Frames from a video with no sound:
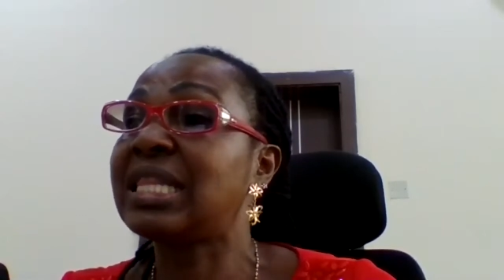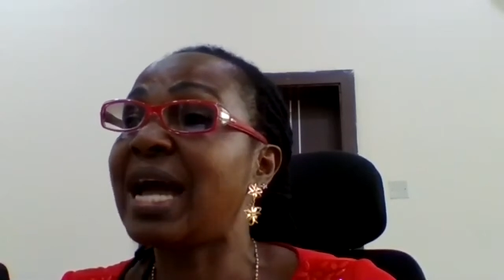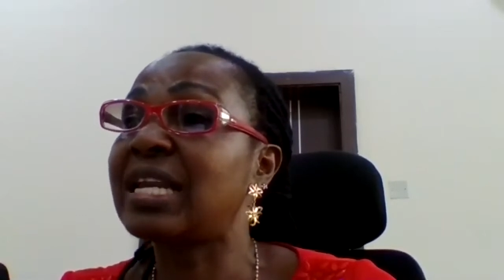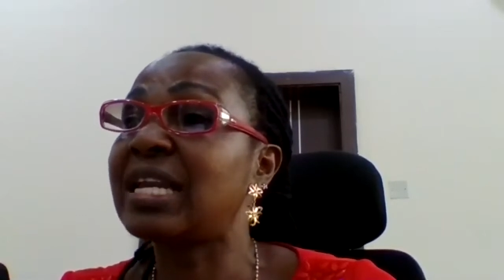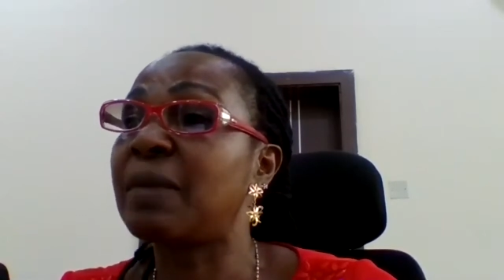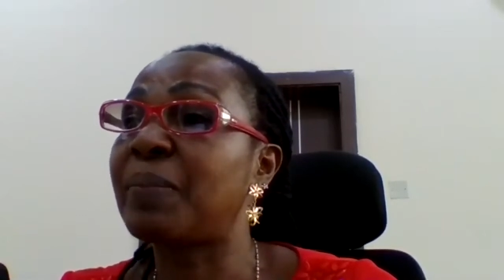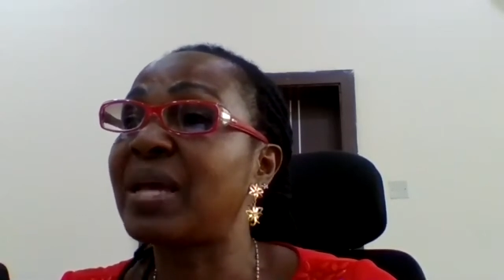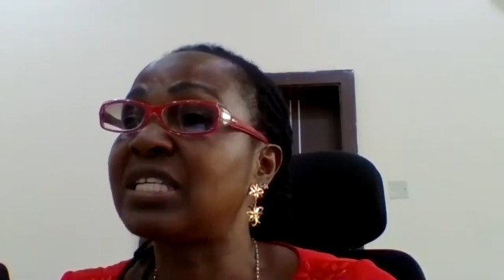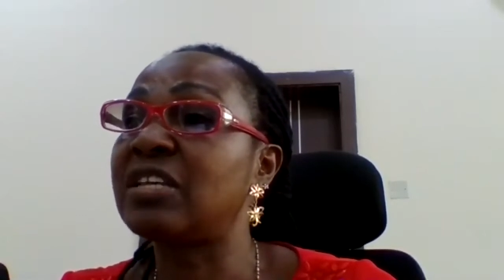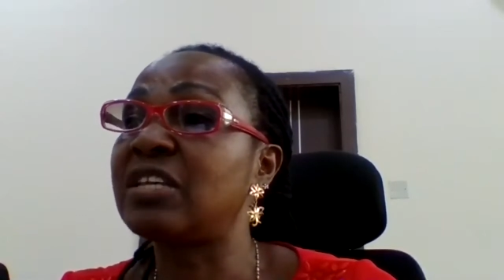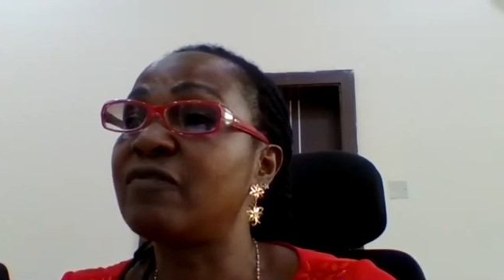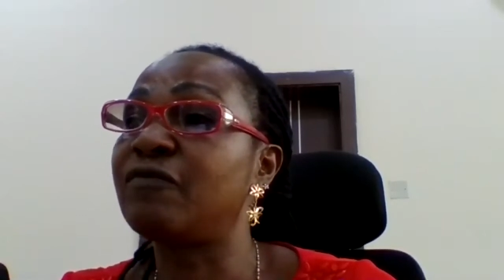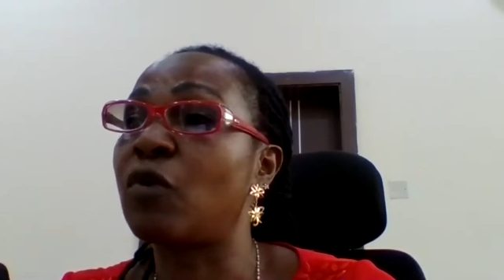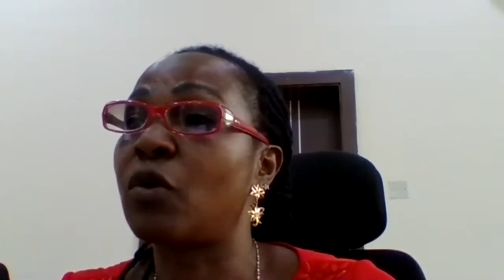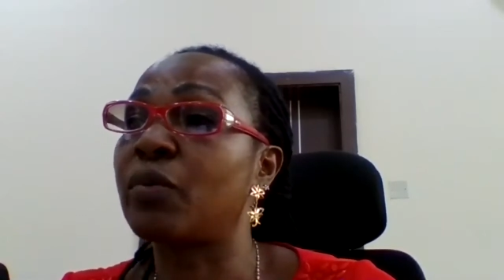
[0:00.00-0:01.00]
thank the
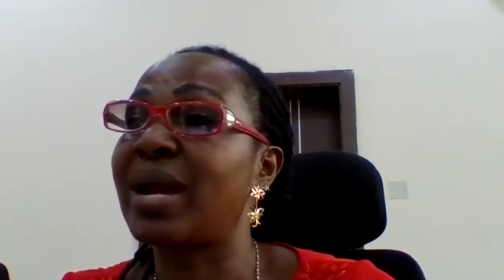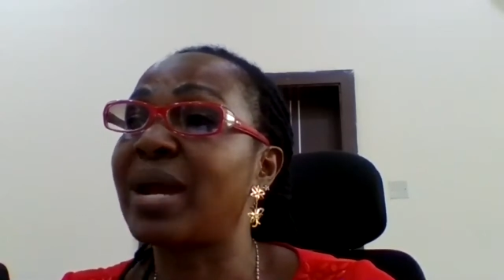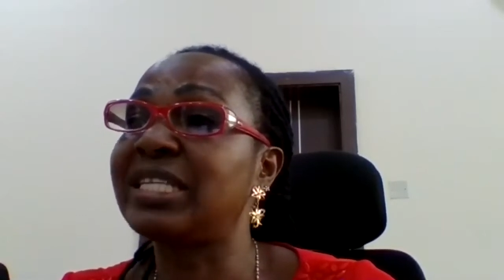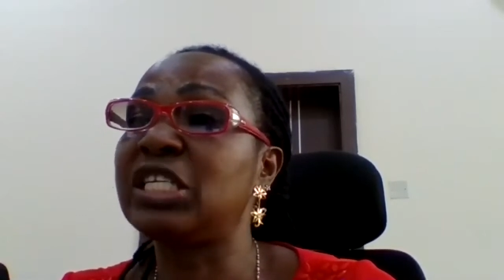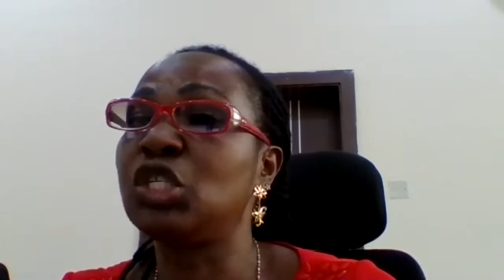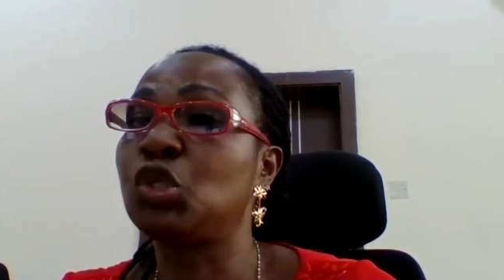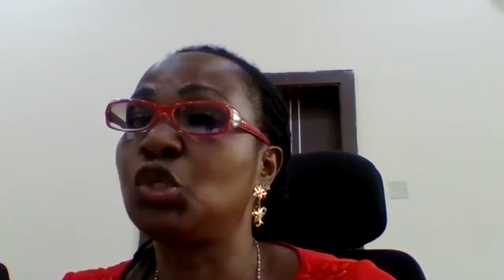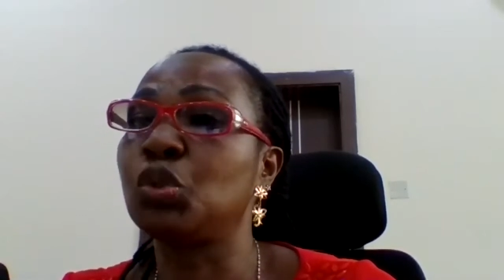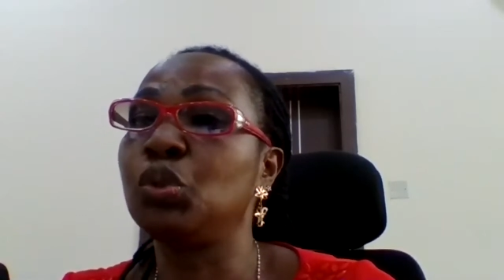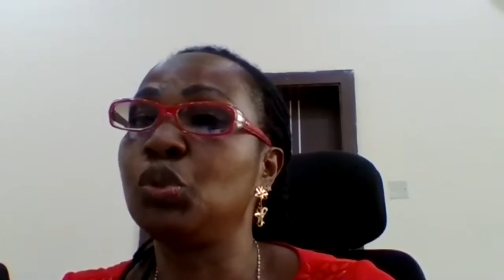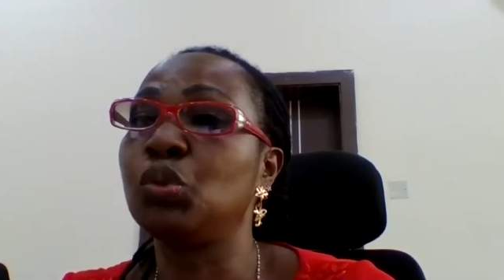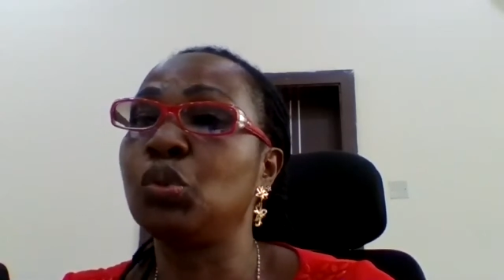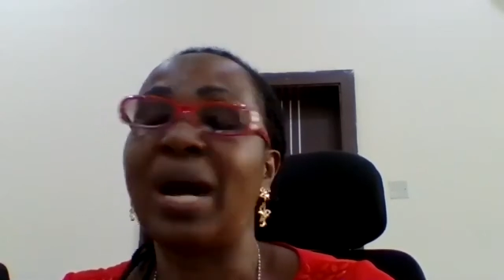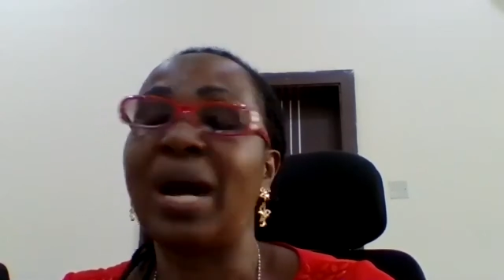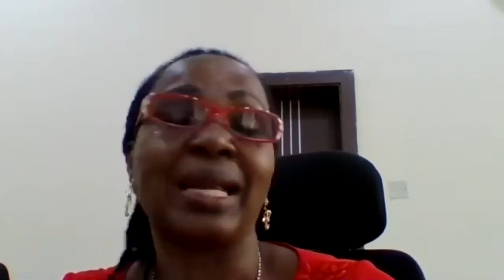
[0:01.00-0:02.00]
person for writing to
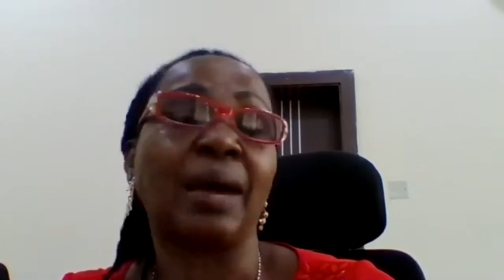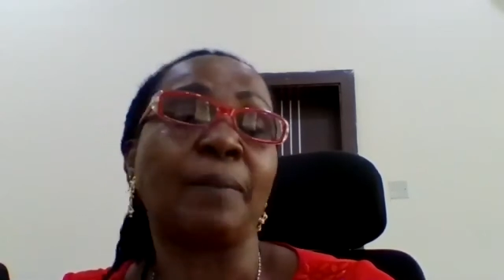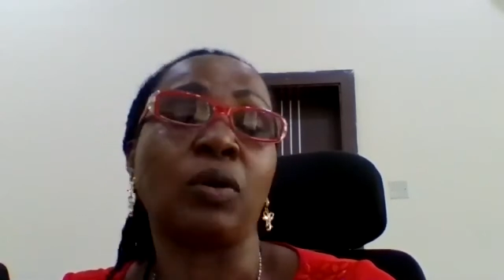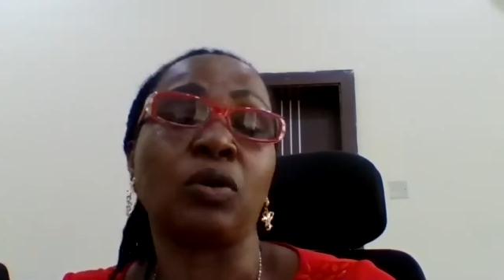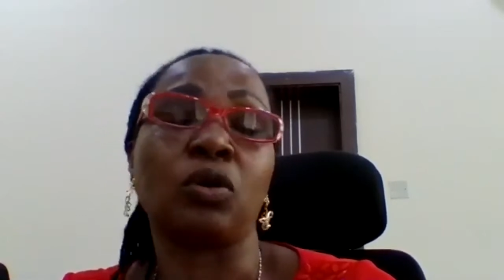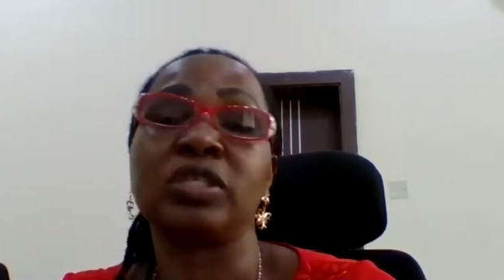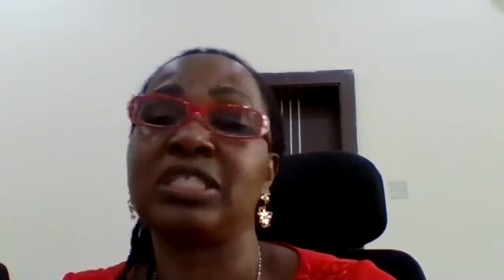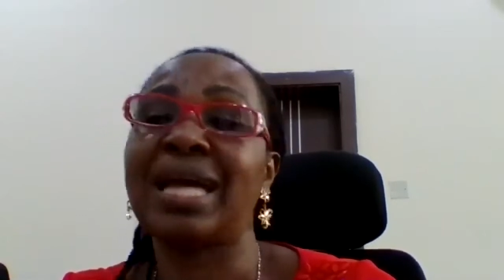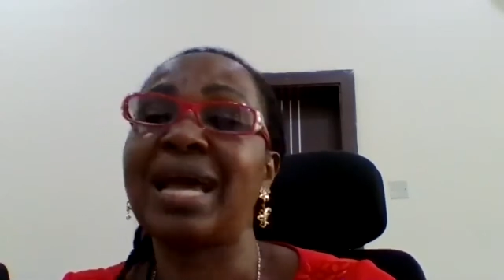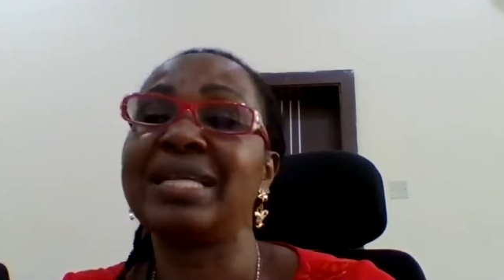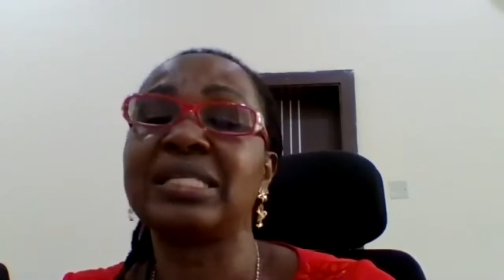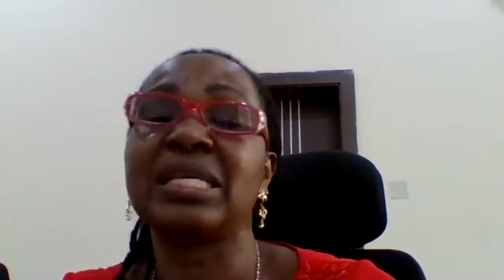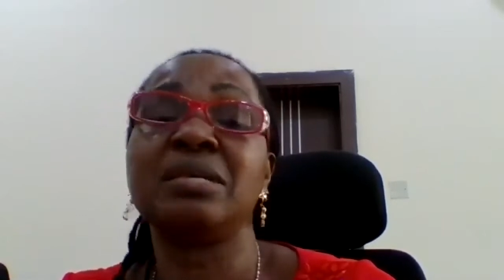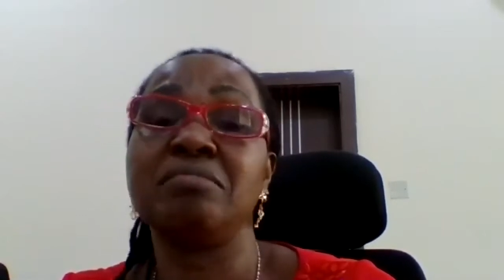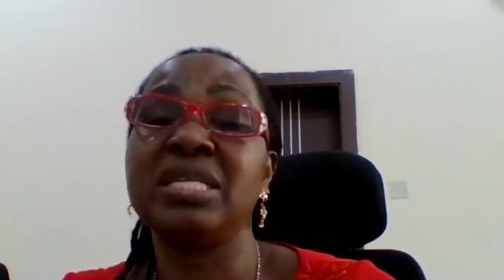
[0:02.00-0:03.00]
you, and
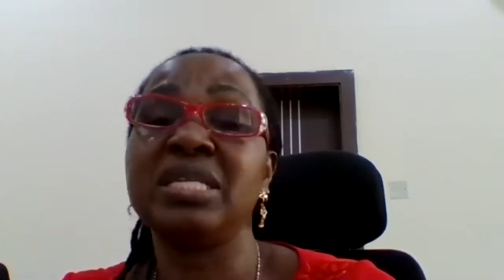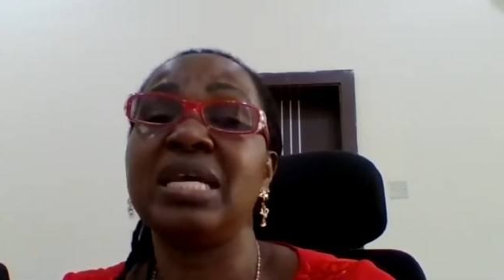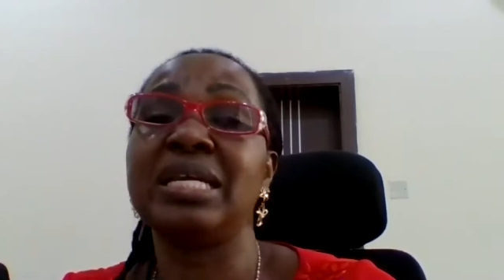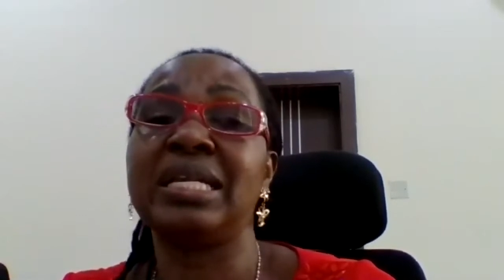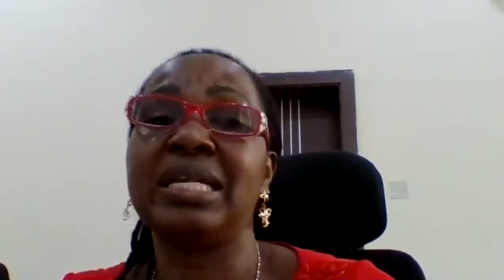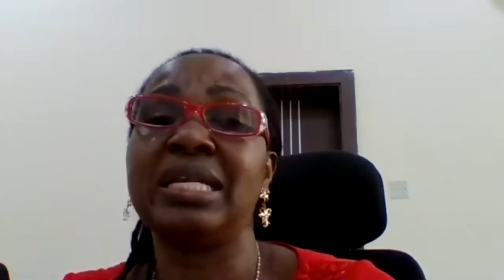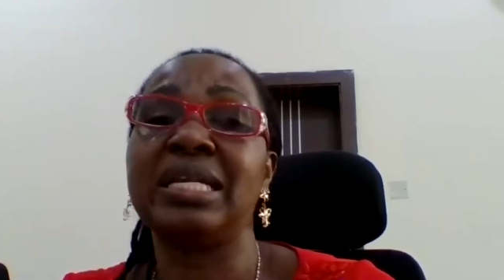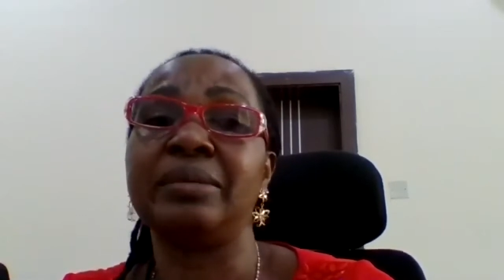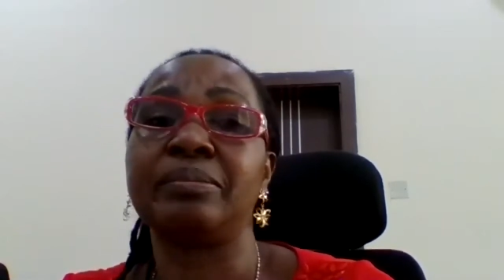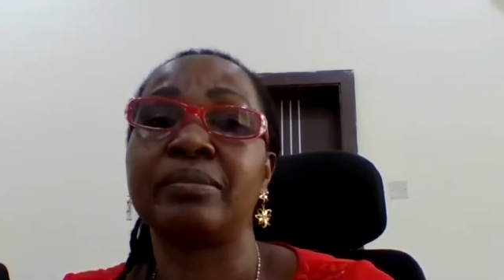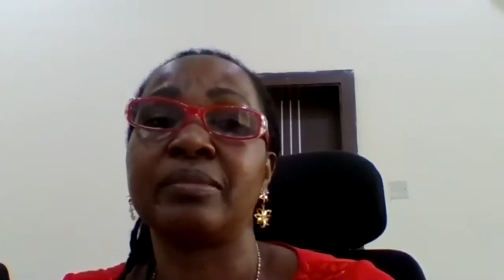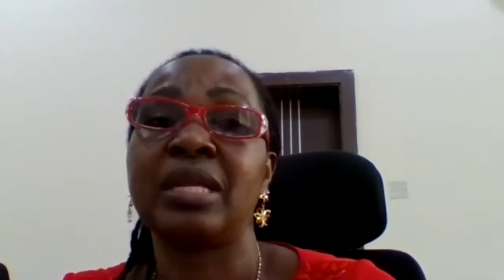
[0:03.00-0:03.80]
apologize immediately.